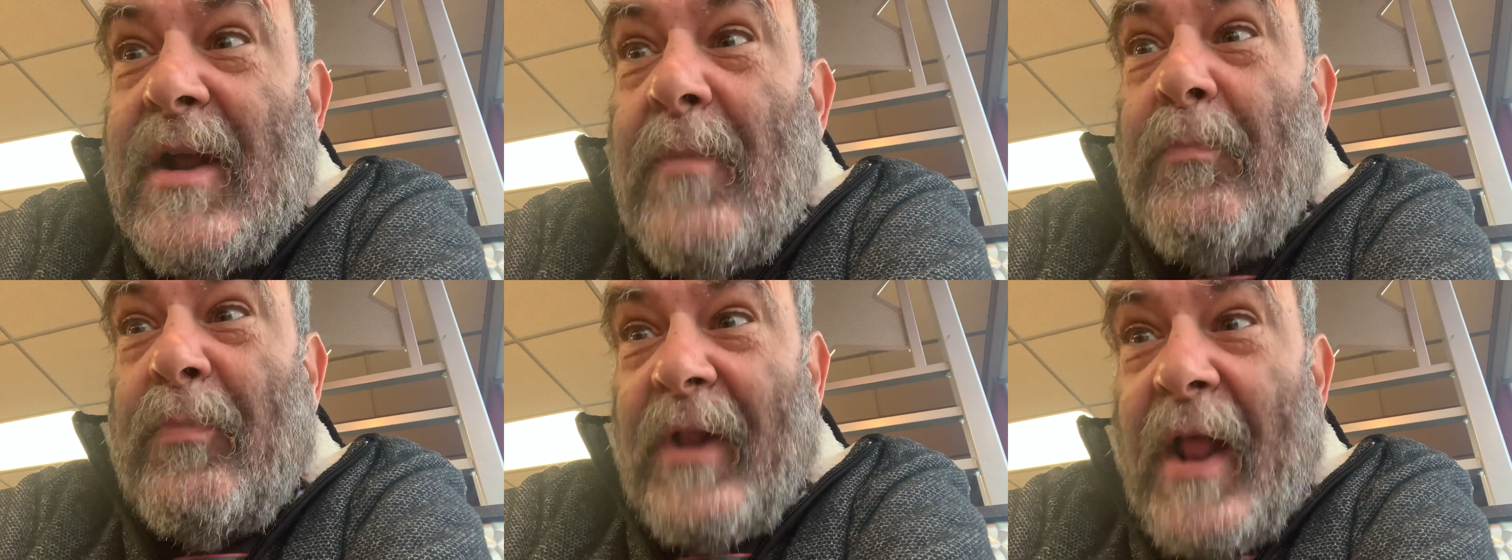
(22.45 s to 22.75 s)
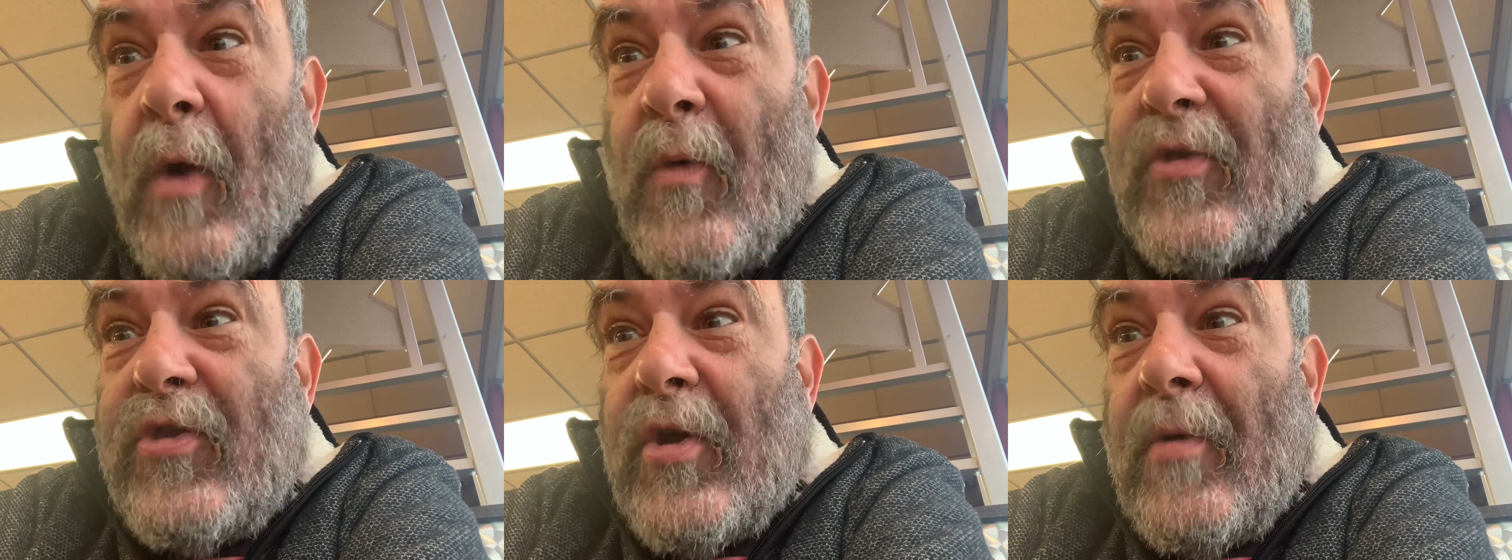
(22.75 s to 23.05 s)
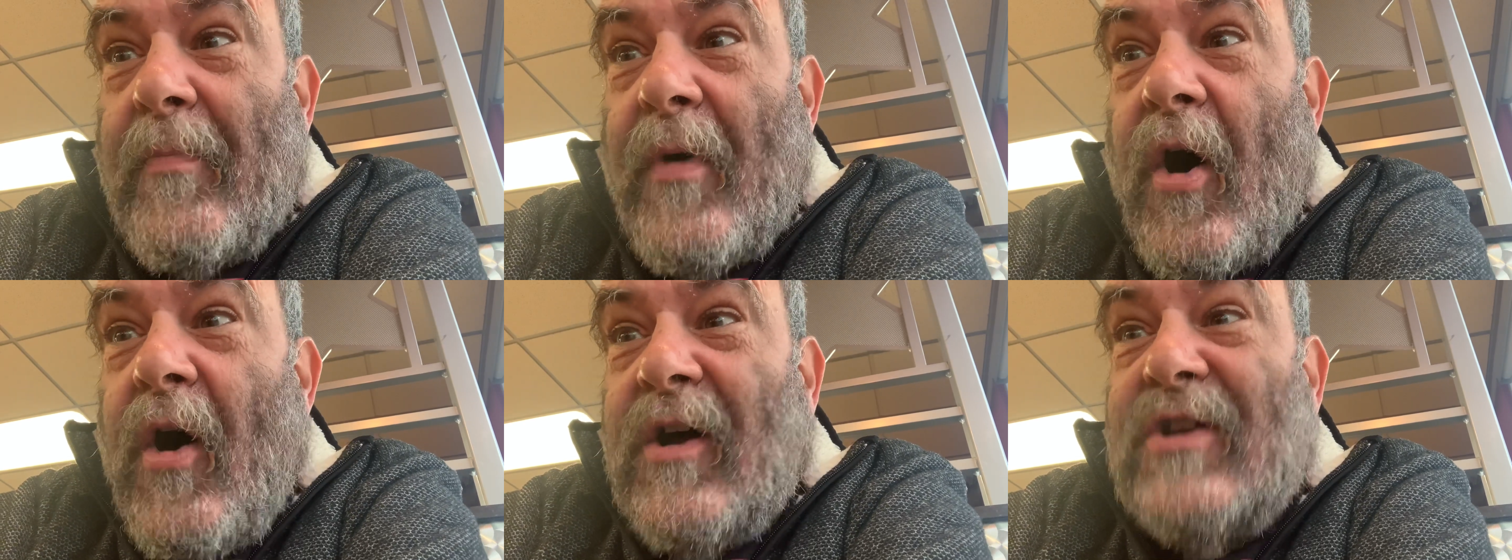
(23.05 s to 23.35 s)
it? Play with
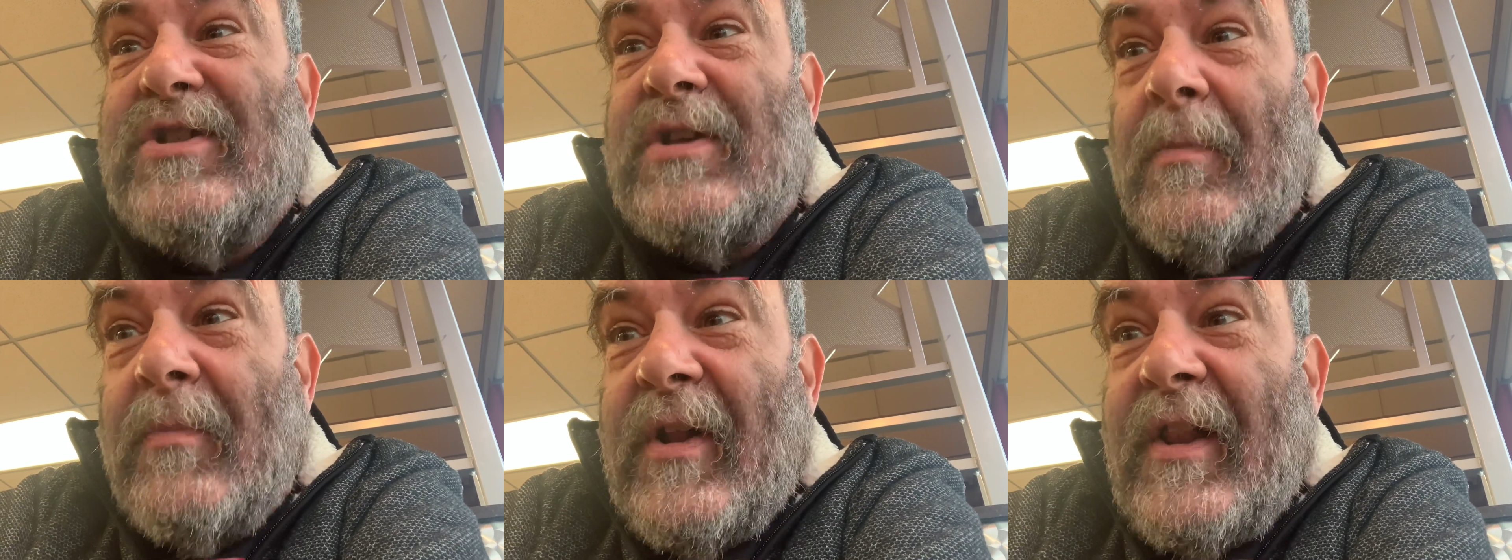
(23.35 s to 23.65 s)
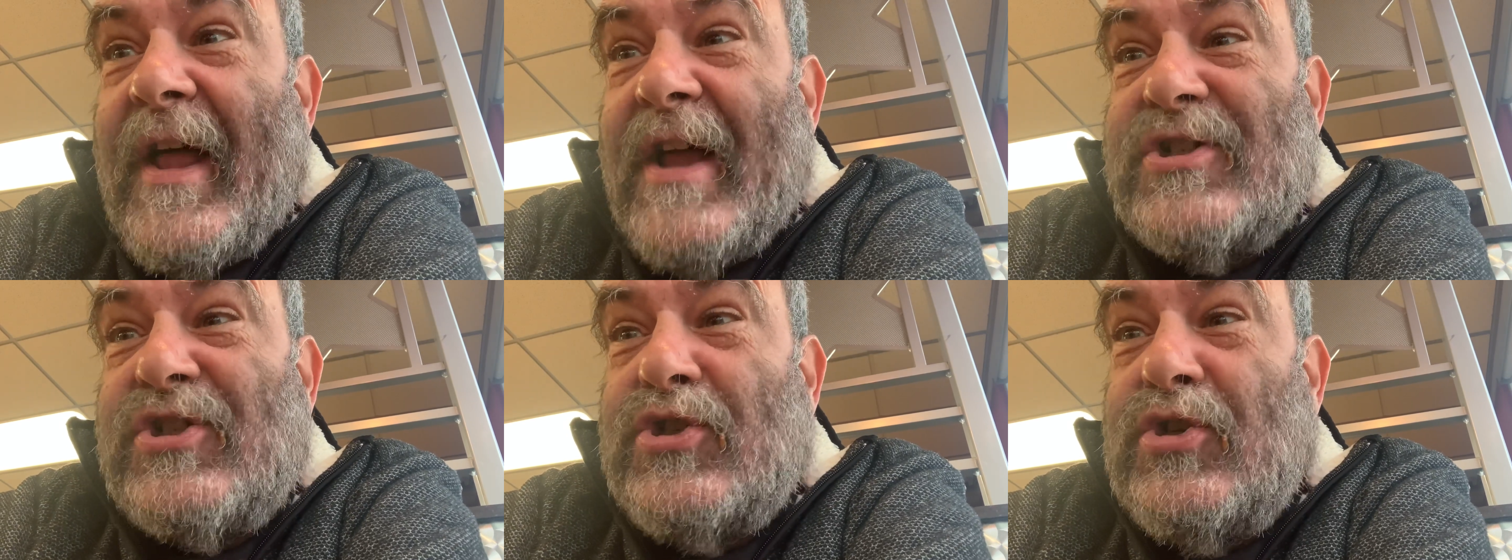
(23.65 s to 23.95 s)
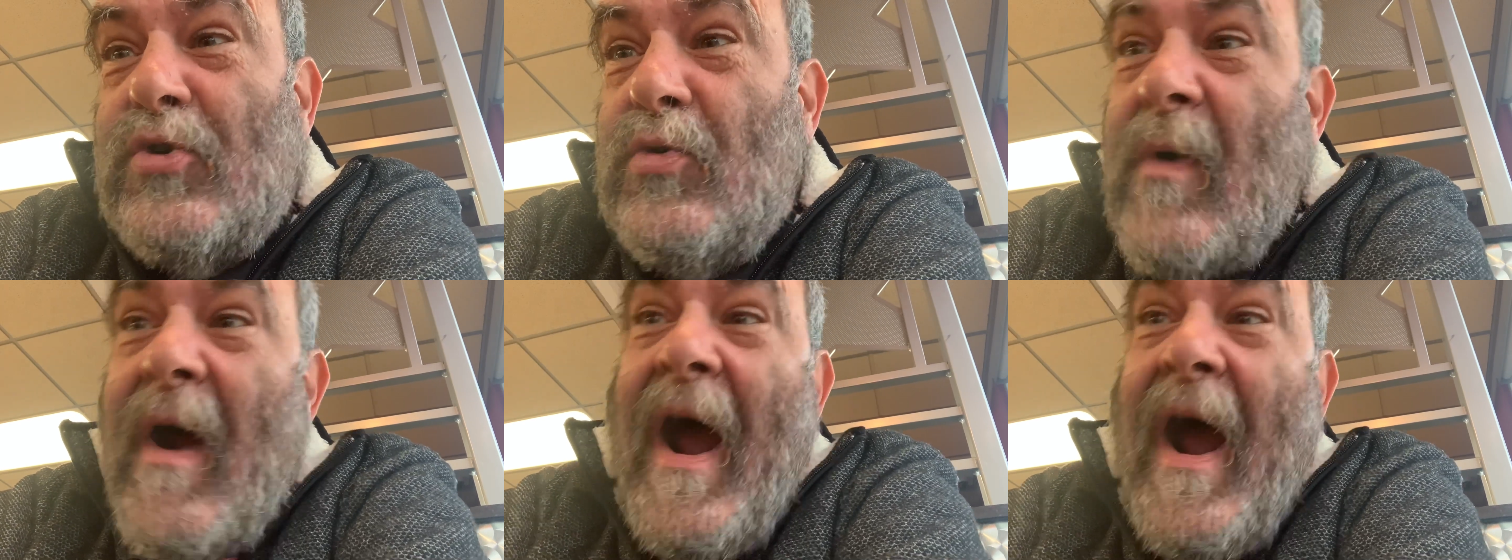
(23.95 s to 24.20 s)
your balls and molest you?